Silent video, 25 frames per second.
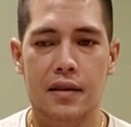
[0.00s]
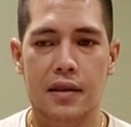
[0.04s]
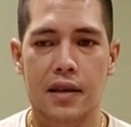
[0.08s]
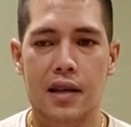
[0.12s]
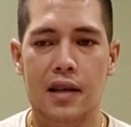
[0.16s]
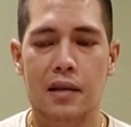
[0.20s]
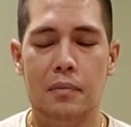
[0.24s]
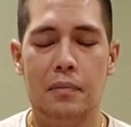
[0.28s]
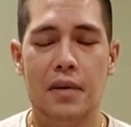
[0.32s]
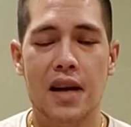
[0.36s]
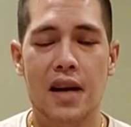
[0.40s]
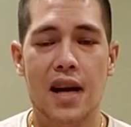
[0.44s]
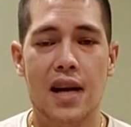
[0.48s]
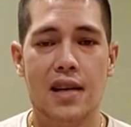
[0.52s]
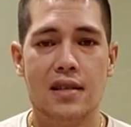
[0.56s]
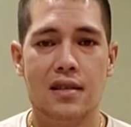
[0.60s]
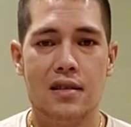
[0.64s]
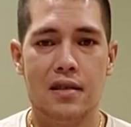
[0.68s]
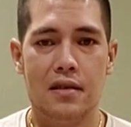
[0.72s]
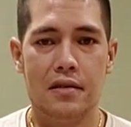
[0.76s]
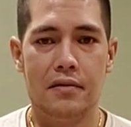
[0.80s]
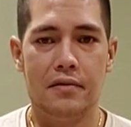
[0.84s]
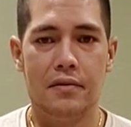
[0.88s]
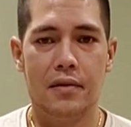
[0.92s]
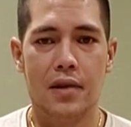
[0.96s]
a
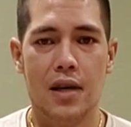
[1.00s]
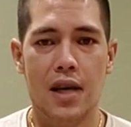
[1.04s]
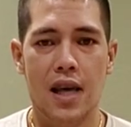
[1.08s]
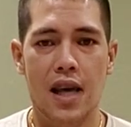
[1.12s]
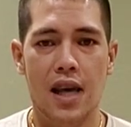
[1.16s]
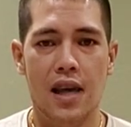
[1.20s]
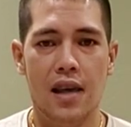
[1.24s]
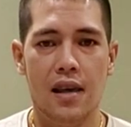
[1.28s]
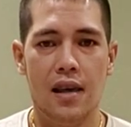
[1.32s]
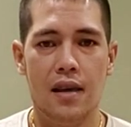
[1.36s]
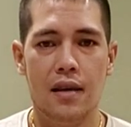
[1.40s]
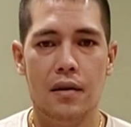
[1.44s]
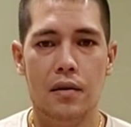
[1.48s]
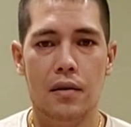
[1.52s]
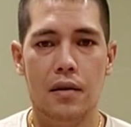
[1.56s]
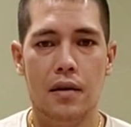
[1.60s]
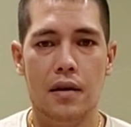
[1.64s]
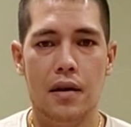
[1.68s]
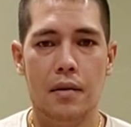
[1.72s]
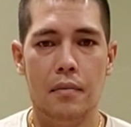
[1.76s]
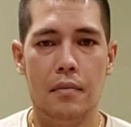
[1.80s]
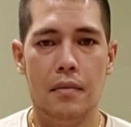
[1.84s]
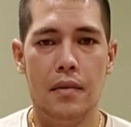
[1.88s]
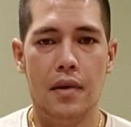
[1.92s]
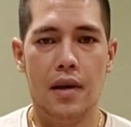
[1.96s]
positive way
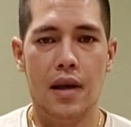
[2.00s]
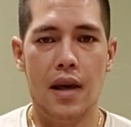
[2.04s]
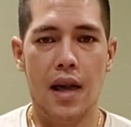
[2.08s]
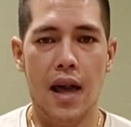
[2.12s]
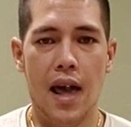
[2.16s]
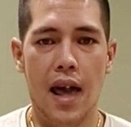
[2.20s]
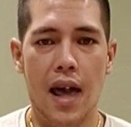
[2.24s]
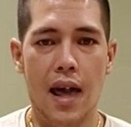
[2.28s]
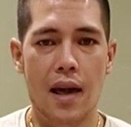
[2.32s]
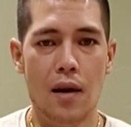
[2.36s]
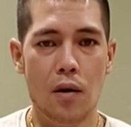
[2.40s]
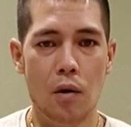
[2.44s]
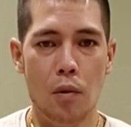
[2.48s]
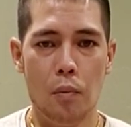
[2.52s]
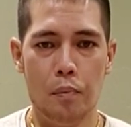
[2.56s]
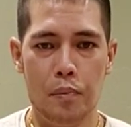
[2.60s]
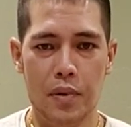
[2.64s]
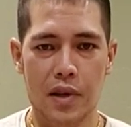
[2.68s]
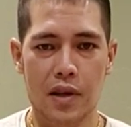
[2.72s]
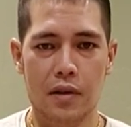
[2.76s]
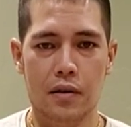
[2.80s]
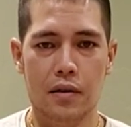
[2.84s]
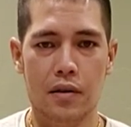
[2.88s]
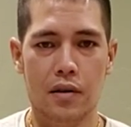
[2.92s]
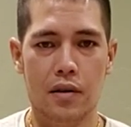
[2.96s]
help
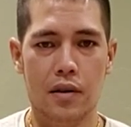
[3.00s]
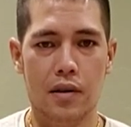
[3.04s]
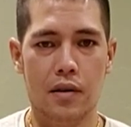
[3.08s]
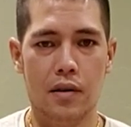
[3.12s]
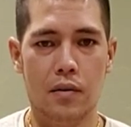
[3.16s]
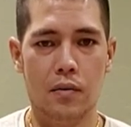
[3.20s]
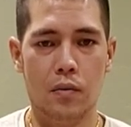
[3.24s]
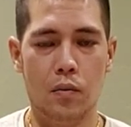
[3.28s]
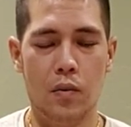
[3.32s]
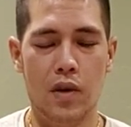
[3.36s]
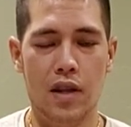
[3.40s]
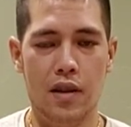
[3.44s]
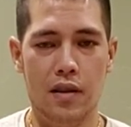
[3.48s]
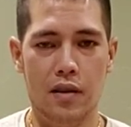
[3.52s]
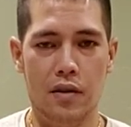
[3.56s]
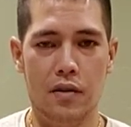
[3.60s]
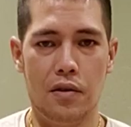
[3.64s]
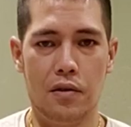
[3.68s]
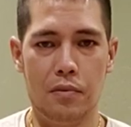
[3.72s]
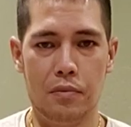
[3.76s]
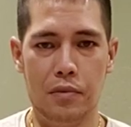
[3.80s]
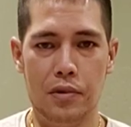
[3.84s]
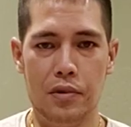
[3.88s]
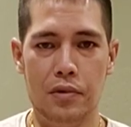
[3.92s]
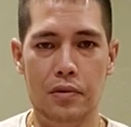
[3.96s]
with your
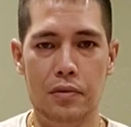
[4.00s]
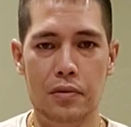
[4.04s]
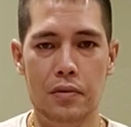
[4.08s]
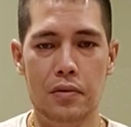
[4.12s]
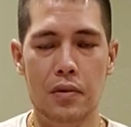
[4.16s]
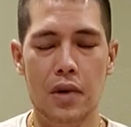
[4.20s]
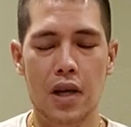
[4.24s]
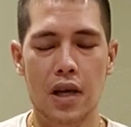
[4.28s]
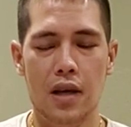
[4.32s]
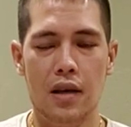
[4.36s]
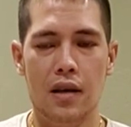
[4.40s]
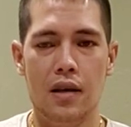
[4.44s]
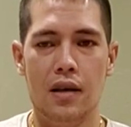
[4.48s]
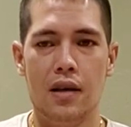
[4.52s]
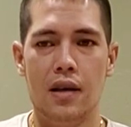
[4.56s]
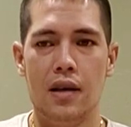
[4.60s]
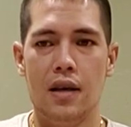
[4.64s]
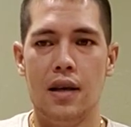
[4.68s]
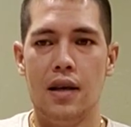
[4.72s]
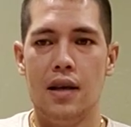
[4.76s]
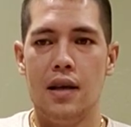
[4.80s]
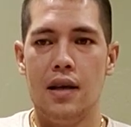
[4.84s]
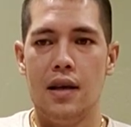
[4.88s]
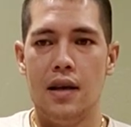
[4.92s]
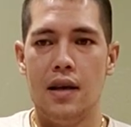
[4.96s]
mood,
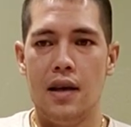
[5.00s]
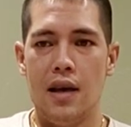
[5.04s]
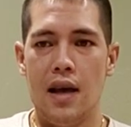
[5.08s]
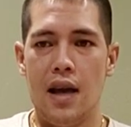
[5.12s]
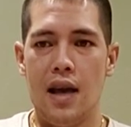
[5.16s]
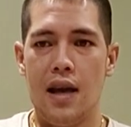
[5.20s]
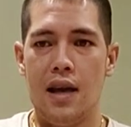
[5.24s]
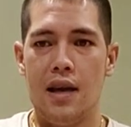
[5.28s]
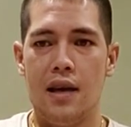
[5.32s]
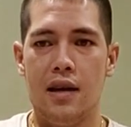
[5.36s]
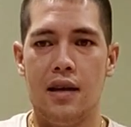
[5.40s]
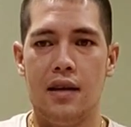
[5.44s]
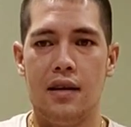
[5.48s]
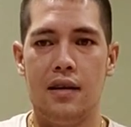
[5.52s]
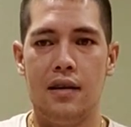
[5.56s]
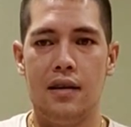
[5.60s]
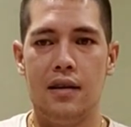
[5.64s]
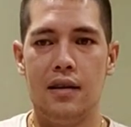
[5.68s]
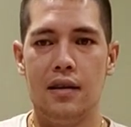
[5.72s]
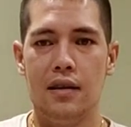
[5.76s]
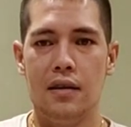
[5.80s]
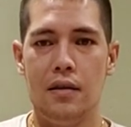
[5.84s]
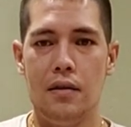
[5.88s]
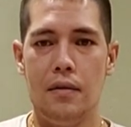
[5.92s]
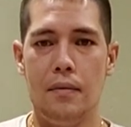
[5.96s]
and
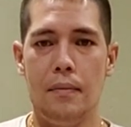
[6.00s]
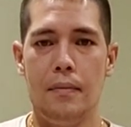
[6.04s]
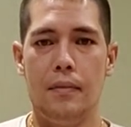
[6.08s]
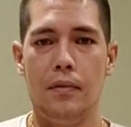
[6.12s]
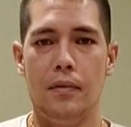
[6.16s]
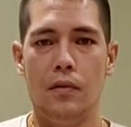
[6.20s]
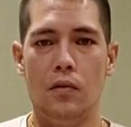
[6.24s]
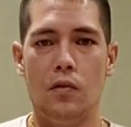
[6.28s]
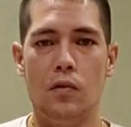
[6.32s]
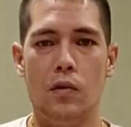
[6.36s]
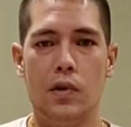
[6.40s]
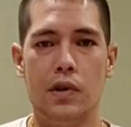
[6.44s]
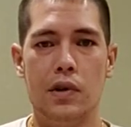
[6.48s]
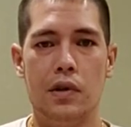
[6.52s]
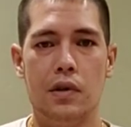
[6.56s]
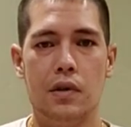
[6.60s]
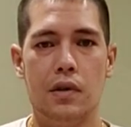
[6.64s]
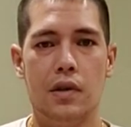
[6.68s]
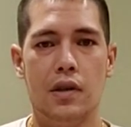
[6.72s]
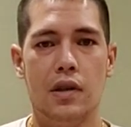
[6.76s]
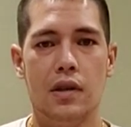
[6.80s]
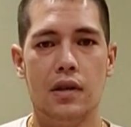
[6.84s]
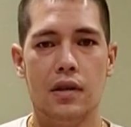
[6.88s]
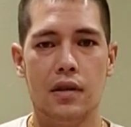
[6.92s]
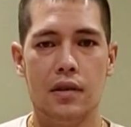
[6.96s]

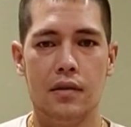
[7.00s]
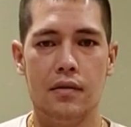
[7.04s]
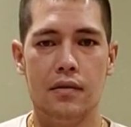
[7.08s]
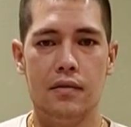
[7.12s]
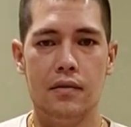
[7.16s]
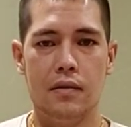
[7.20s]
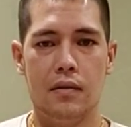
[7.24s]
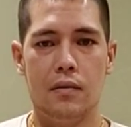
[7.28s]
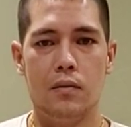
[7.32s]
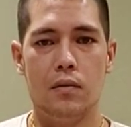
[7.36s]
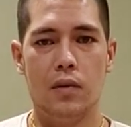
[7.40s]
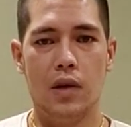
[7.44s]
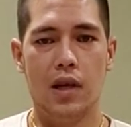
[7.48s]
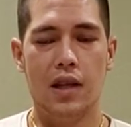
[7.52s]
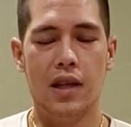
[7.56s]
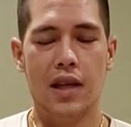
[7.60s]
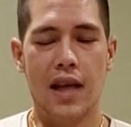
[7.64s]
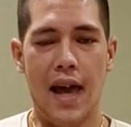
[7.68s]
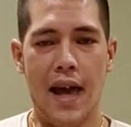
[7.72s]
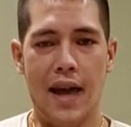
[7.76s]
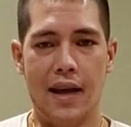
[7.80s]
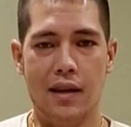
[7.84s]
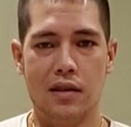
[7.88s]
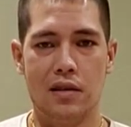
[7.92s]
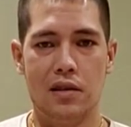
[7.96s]
will
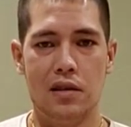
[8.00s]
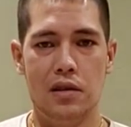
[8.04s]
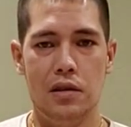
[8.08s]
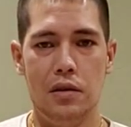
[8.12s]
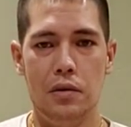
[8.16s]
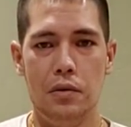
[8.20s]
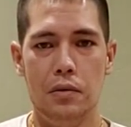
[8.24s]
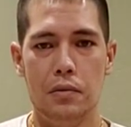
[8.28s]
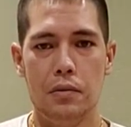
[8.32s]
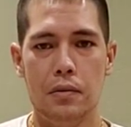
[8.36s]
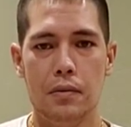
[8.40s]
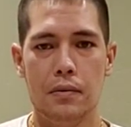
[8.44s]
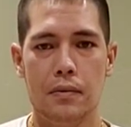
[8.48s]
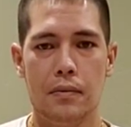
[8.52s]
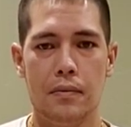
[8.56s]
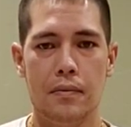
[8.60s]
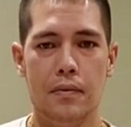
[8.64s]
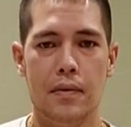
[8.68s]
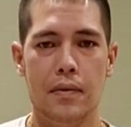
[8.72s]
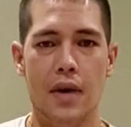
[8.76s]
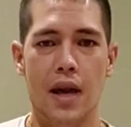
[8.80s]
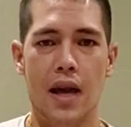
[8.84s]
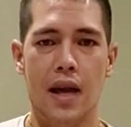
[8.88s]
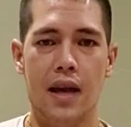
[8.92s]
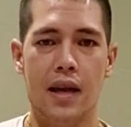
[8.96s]
relax you,
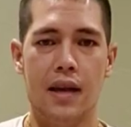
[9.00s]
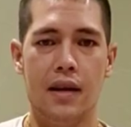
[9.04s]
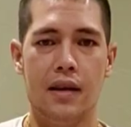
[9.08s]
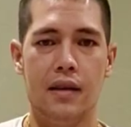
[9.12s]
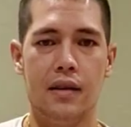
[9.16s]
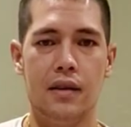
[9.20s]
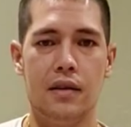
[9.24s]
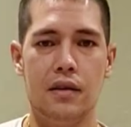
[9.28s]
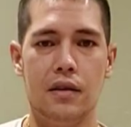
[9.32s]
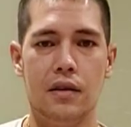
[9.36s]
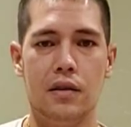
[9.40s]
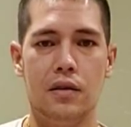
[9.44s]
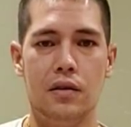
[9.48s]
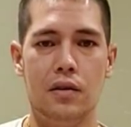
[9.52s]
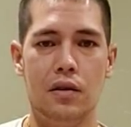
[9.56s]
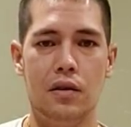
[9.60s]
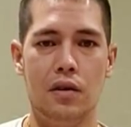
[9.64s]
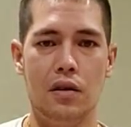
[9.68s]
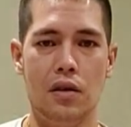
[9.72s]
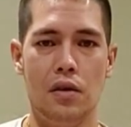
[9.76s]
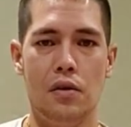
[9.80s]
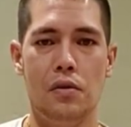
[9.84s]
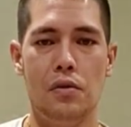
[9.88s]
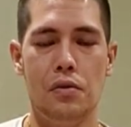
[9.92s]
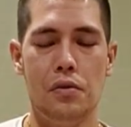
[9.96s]
and
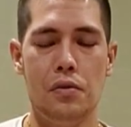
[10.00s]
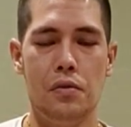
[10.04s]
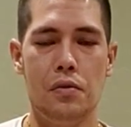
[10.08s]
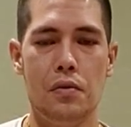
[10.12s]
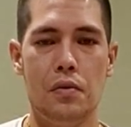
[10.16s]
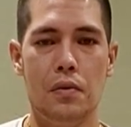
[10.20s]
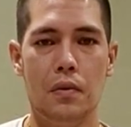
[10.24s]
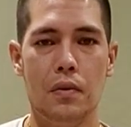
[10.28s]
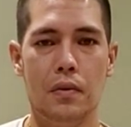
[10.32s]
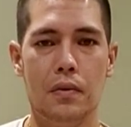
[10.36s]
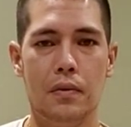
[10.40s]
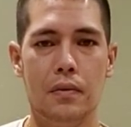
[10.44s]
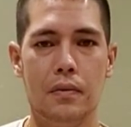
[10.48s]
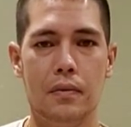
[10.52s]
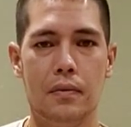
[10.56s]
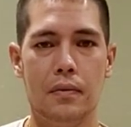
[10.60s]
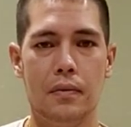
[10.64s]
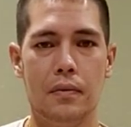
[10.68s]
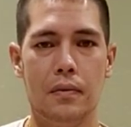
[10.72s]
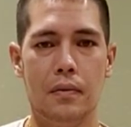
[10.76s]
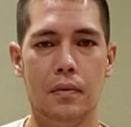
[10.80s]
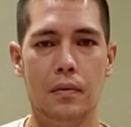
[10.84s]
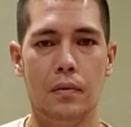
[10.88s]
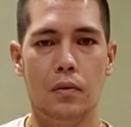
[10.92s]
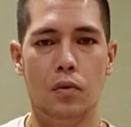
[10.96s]
you
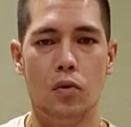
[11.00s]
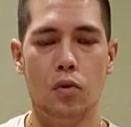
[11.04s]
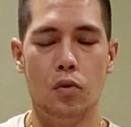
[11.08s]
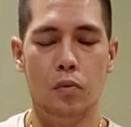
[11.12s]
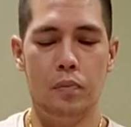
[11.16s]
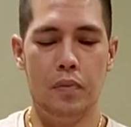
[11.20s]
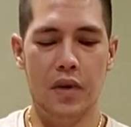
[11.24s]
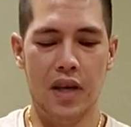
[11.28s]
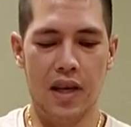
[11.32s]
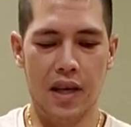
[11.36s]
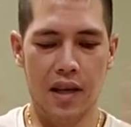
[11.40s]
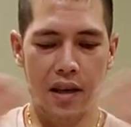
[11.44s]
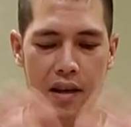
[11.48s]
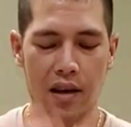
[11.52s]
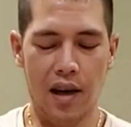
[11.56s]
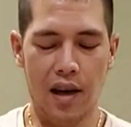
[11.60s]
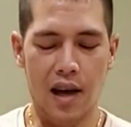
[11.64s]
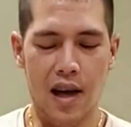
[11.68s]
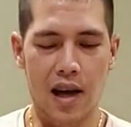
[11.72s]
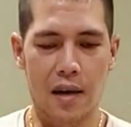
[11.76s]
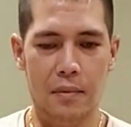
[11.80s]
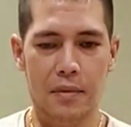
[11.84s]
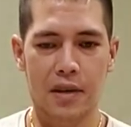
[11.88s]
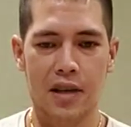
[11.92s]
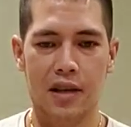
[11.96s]
will be
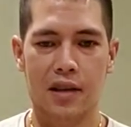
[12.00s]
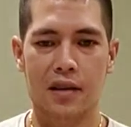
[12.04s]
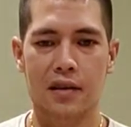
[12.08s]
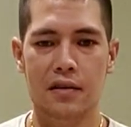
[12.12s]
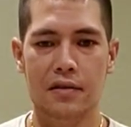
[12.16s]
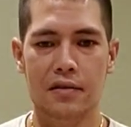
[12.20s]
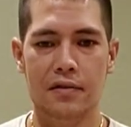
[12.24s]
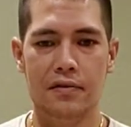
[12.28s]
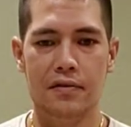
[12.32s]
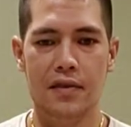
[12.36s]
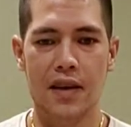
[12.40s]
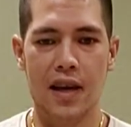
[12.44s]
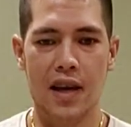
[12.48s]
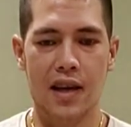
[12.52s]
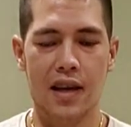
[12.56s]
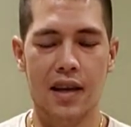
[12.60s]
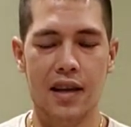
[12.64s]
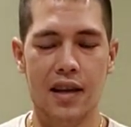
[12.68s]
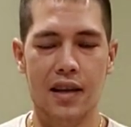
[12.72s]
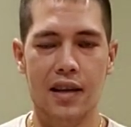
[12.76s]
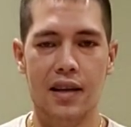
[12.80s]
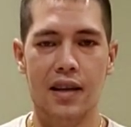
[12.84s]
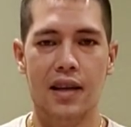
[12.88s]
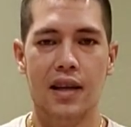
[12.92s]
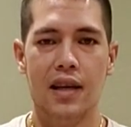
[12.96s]
calm enough
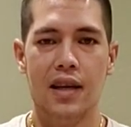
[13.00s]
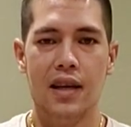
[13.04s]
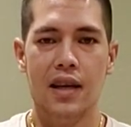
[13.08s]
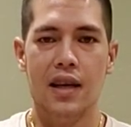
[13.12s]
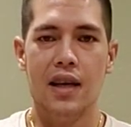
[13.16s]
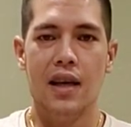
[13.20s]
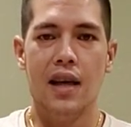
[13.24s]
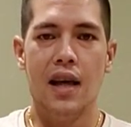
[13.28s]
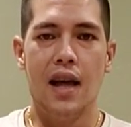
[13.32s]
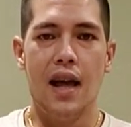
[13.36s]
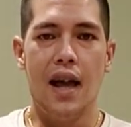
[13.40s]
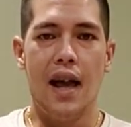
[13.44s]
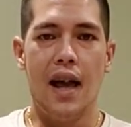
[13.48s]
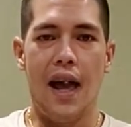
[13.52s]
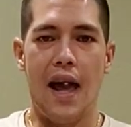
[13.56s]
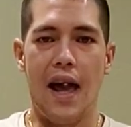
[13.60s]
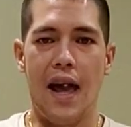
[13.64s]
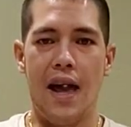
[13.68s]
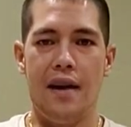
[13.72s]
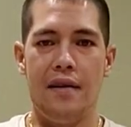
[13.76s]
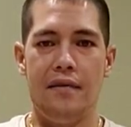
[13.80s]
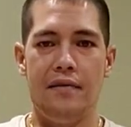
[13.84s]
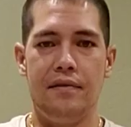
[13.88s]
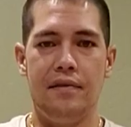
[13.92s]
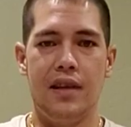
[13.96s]
and
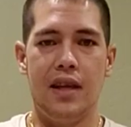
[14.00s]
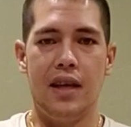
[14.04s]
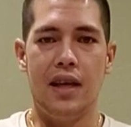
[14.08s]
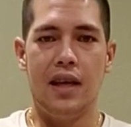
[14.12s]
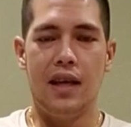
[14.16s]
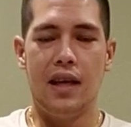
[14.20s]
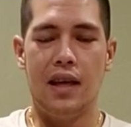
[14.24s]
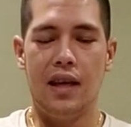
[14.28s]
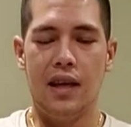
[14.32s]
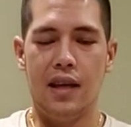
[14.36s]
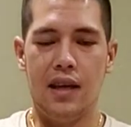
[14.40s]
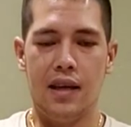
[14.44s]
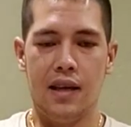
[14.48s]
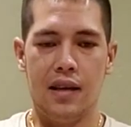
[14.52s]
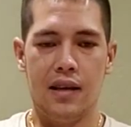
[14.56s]
have the